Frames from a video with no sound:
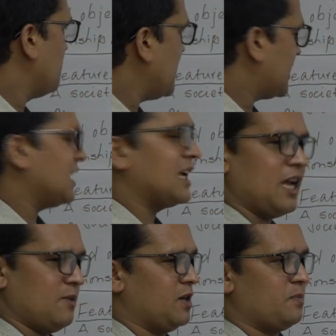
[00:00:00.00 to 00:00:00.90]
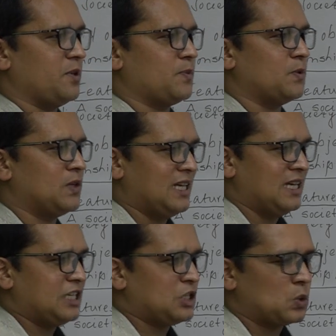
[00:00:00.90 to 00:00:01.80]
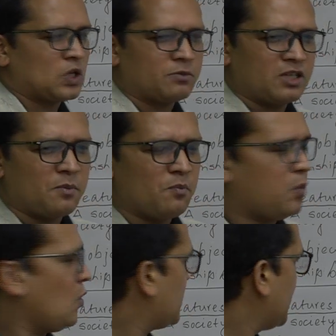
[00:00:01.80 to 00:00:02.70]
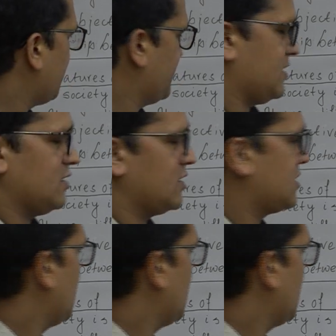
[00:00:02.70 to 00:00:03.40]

making able people is one of the important features